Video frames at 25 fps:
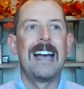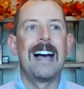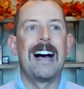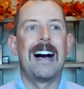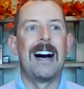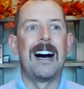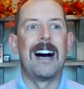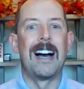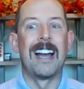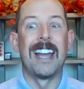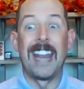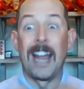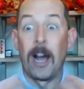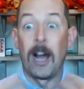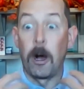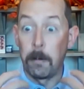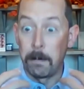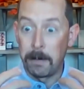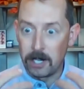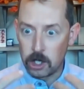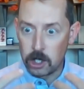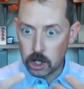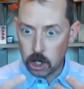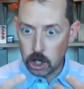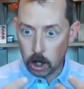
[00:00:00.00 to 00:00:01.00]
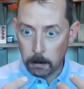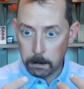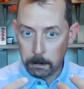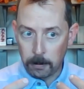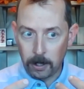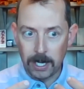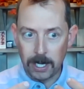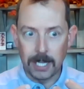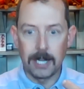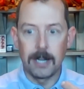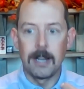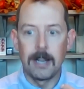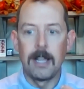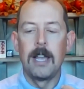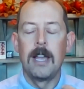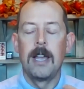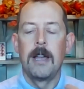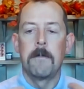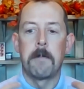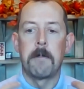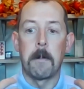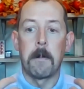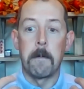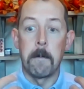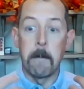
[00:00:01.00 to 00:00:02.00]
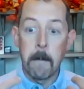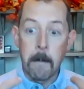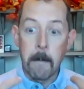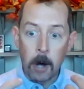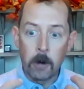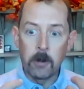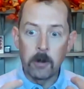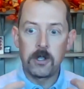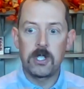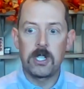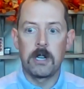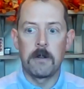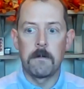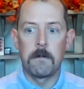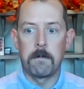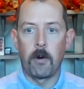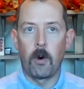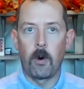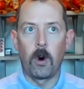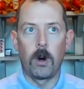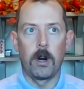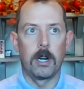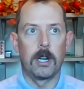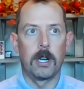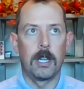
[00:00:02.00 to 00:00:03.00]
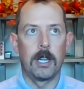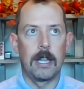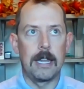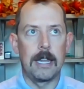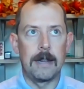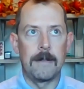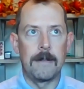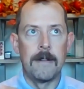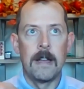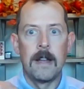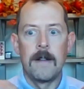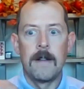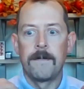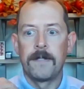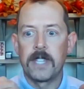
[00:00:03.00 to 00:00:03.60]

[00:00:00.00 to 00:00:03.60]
help interpret it, but most importantly,